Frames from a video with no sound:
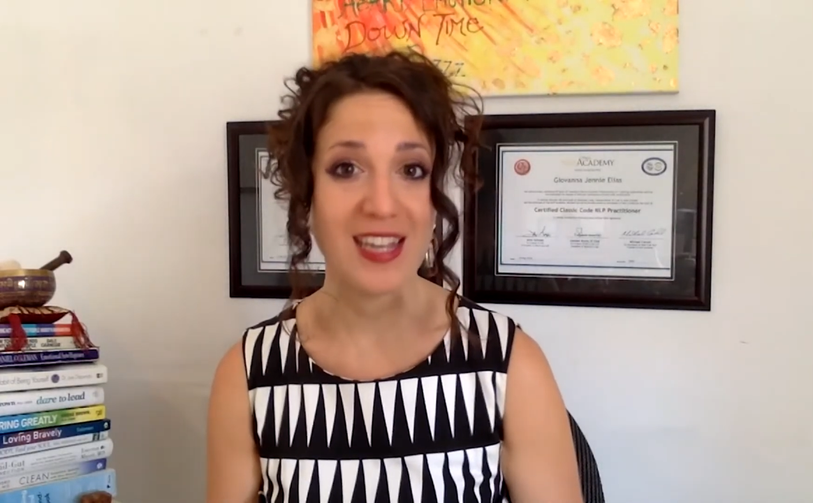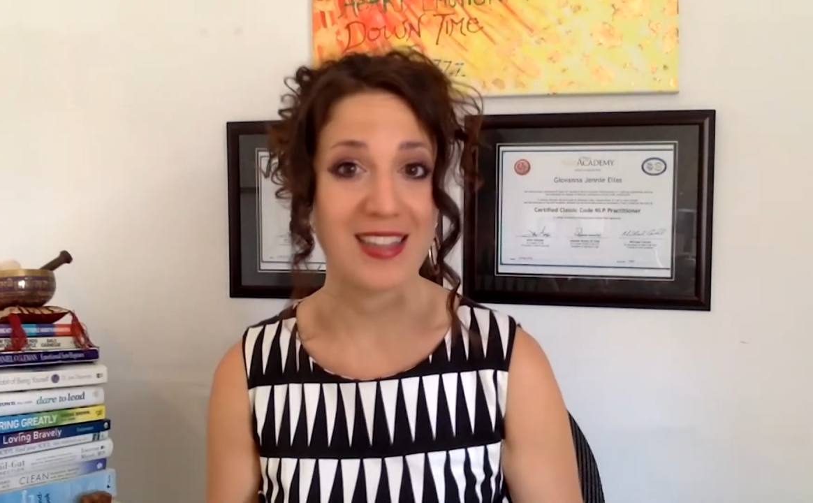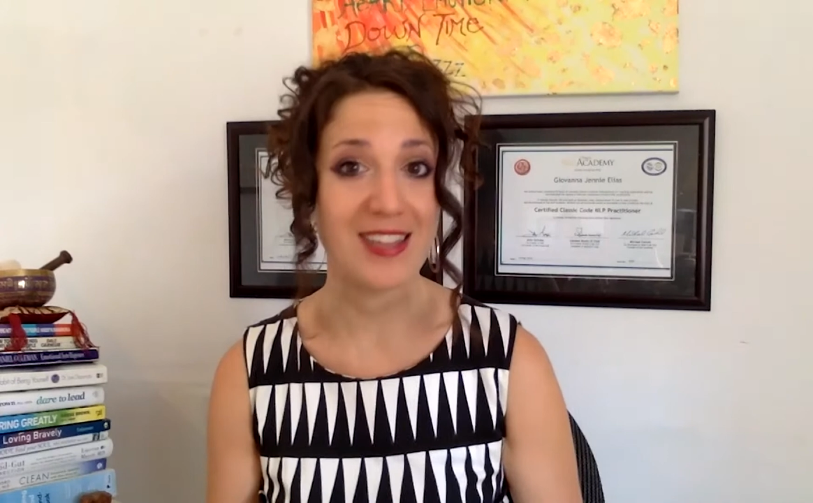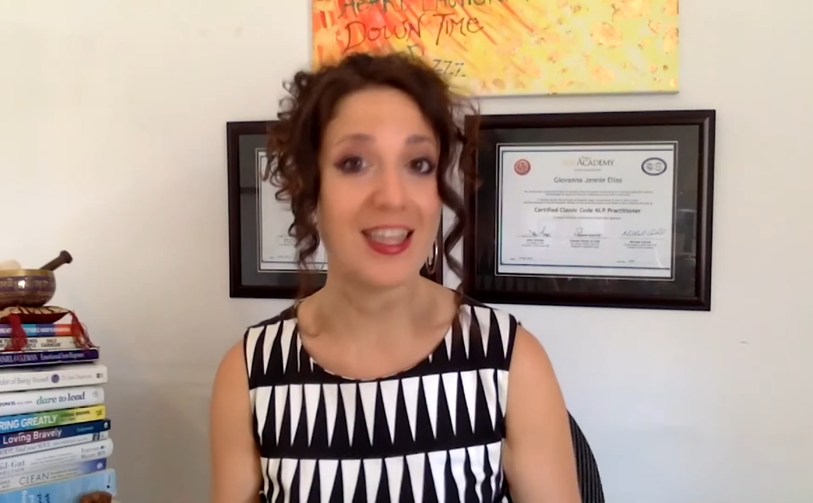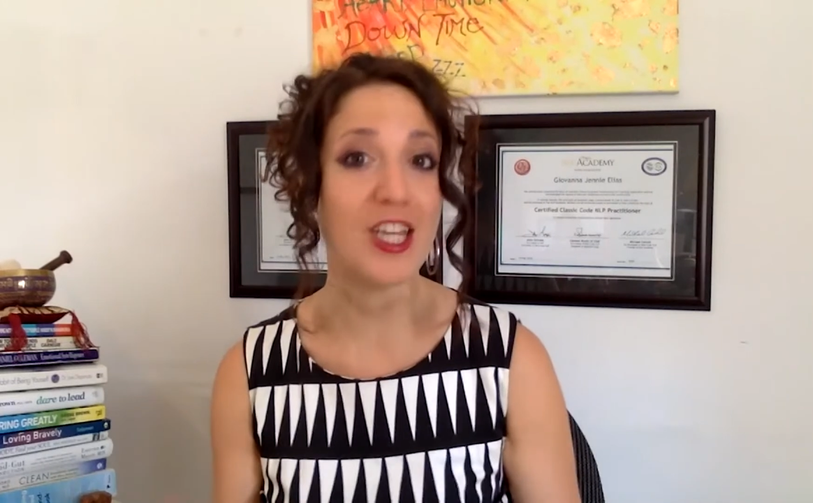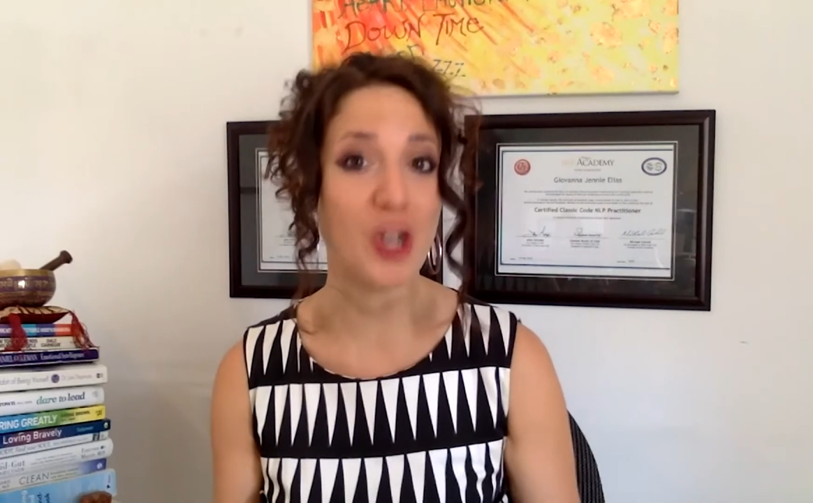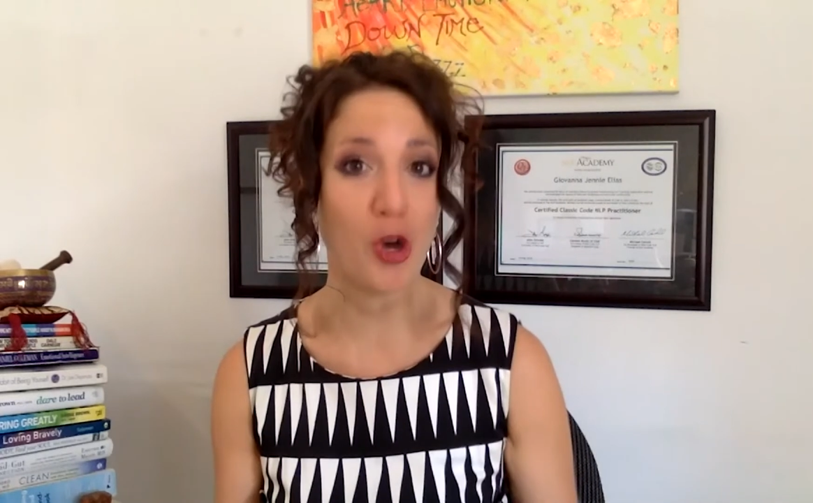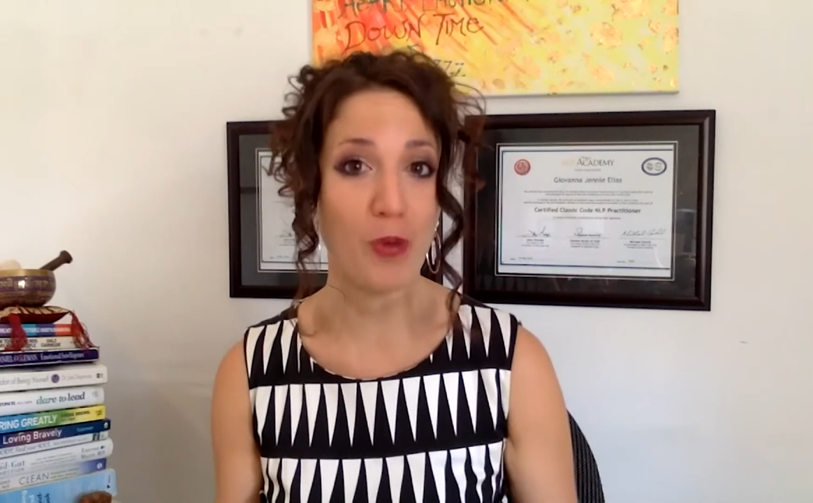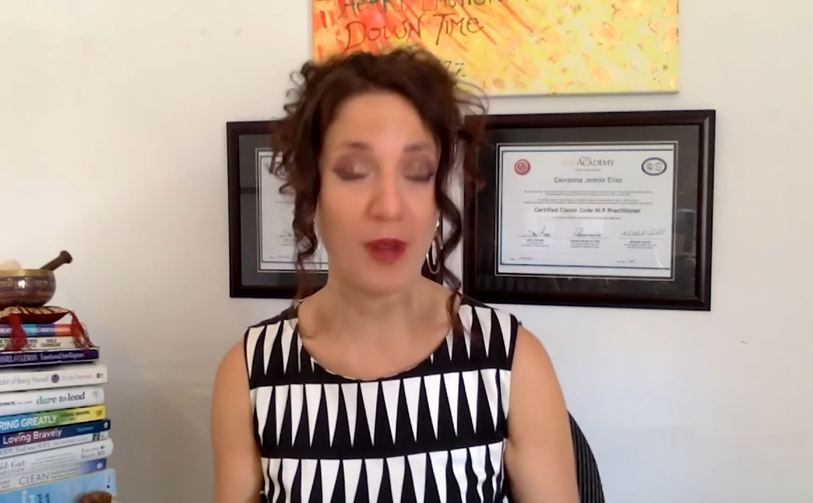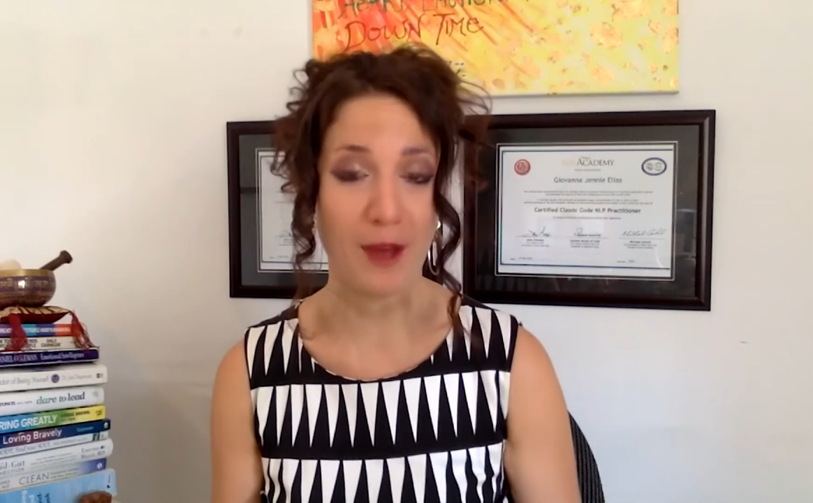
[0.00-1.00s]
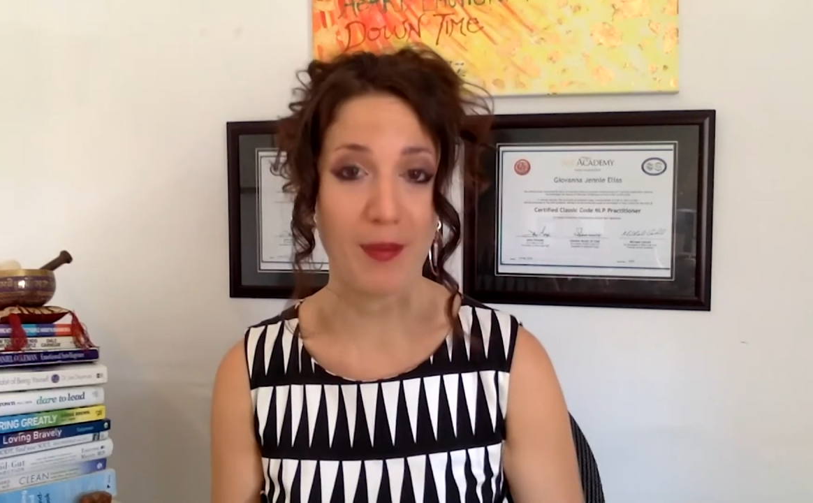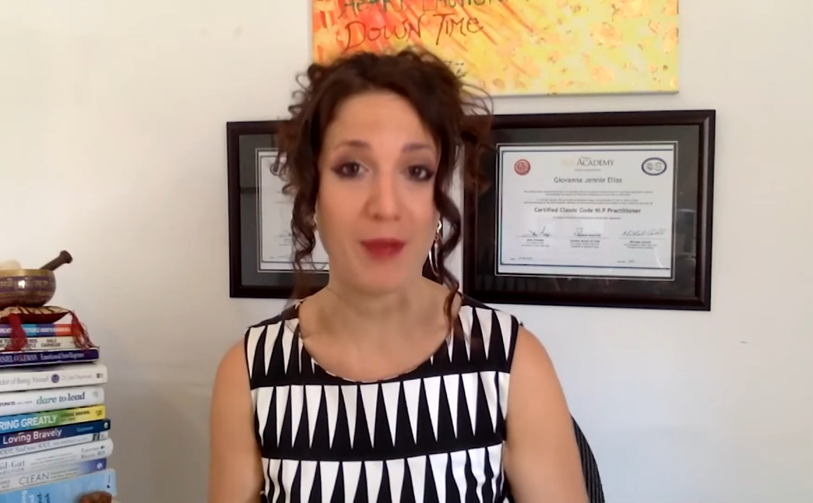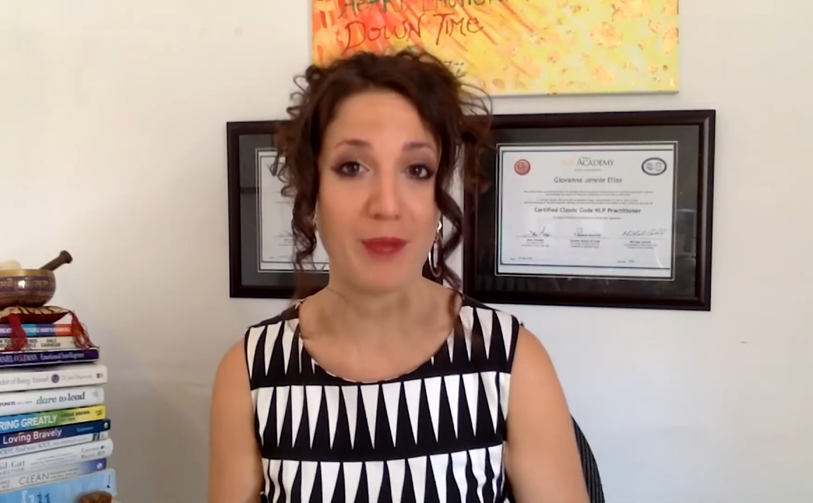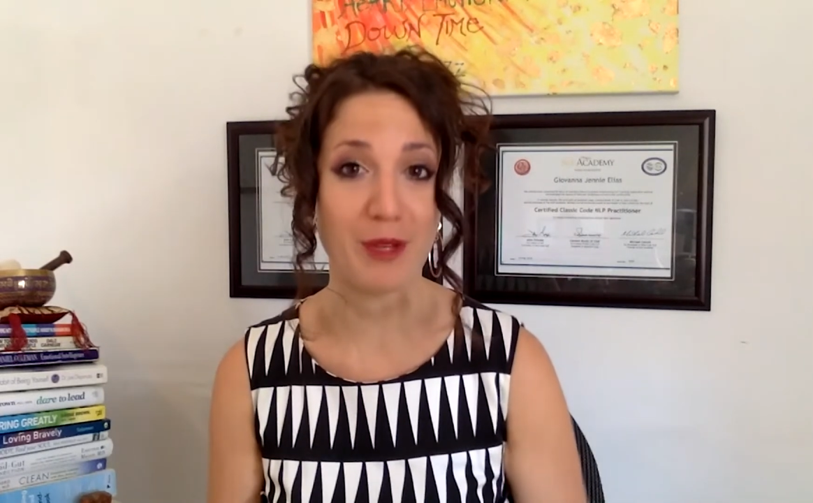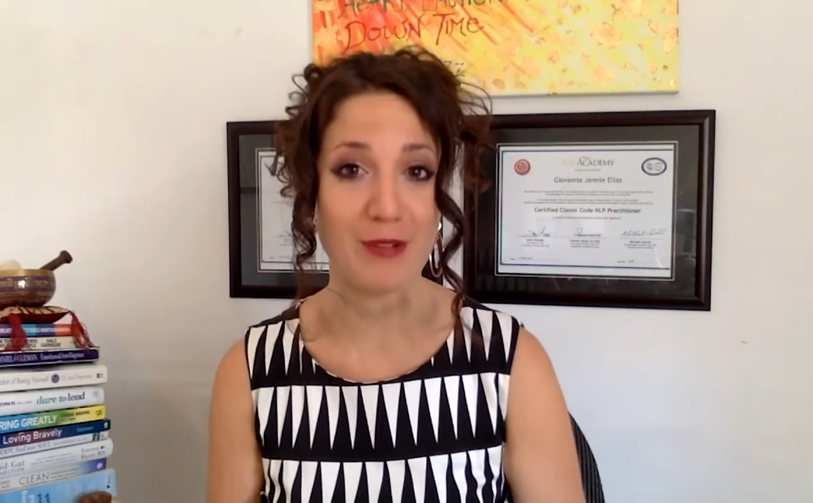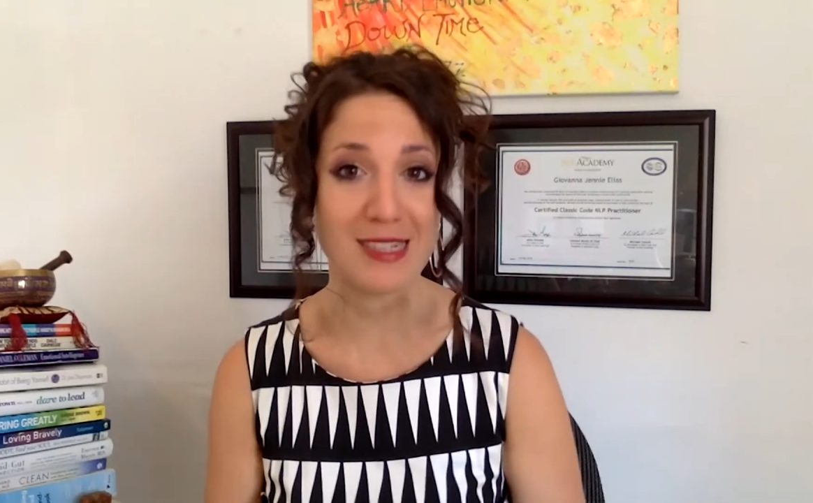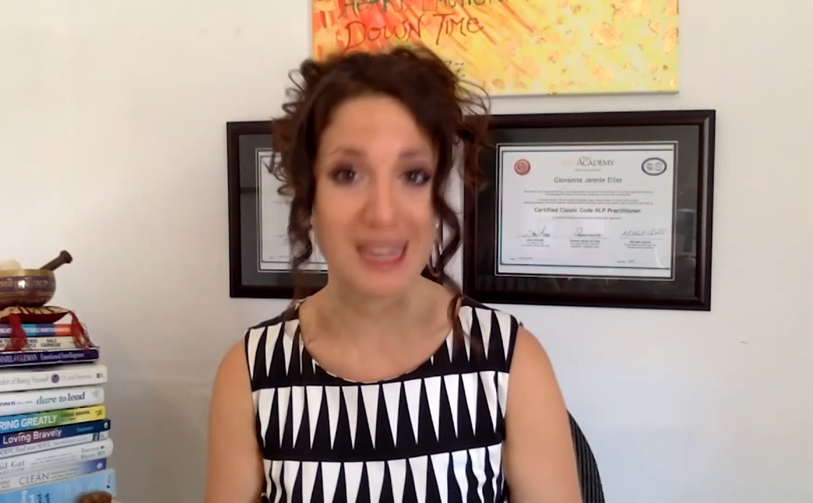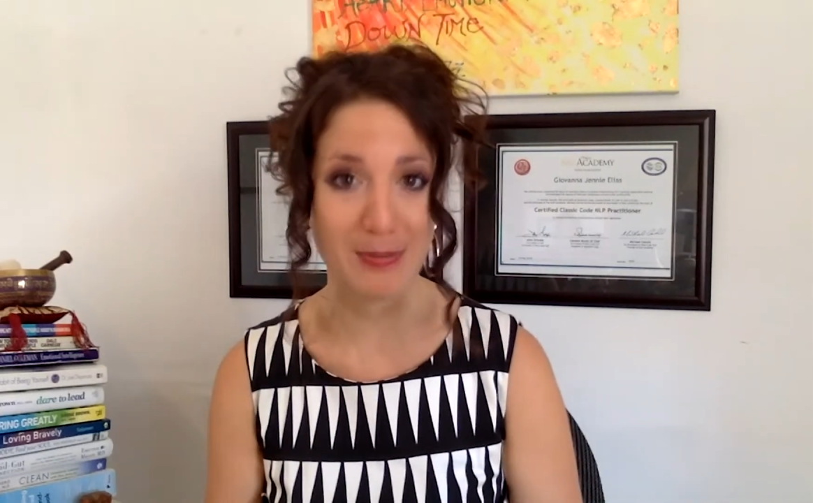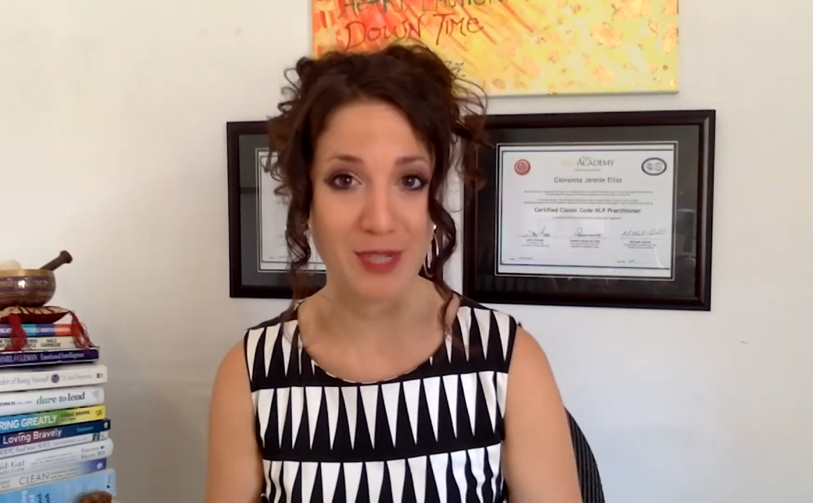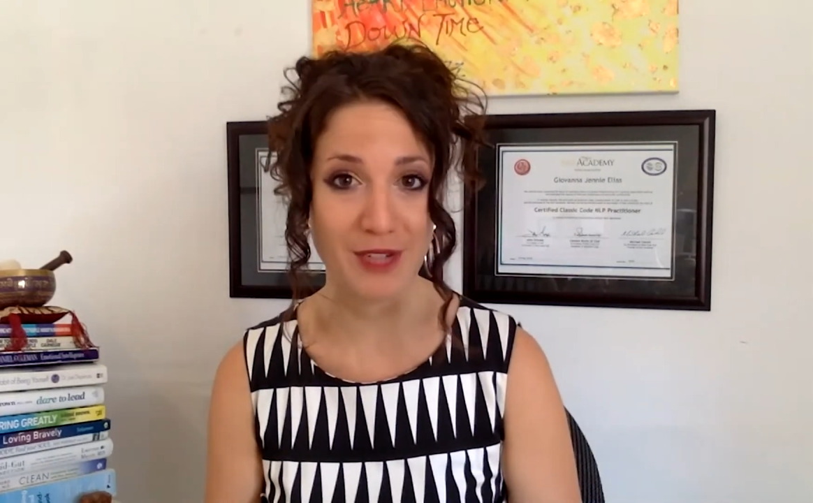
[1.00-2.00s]
that they can open up and be
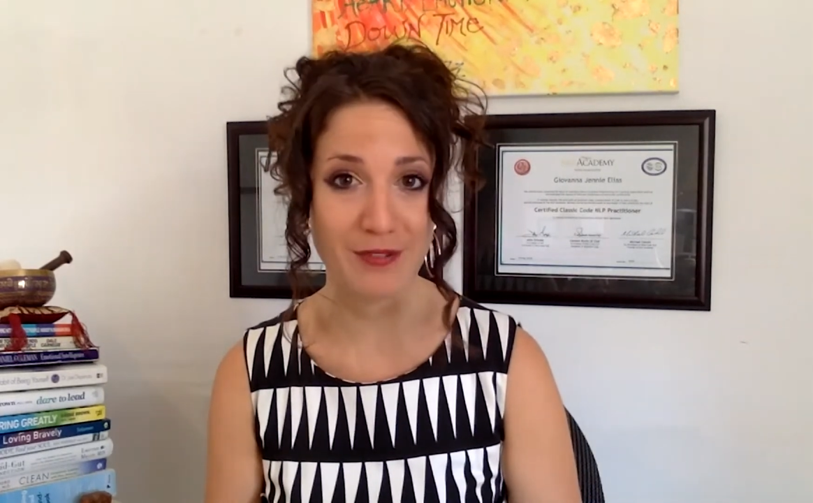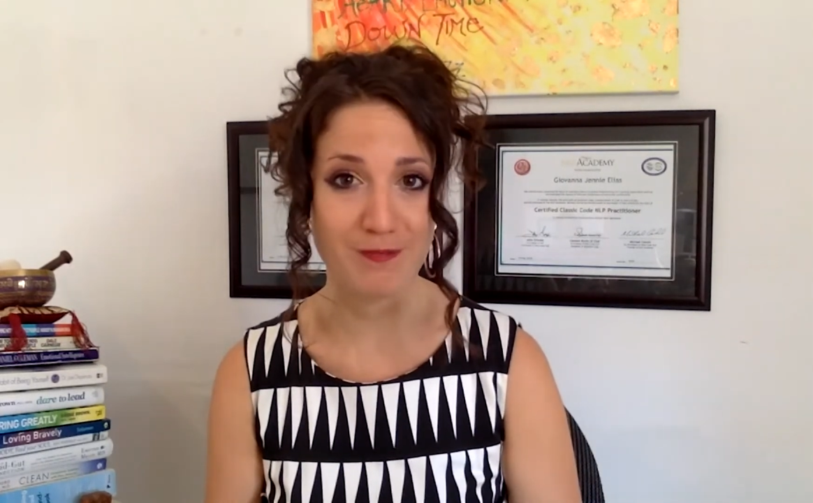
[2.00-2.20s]
receptive.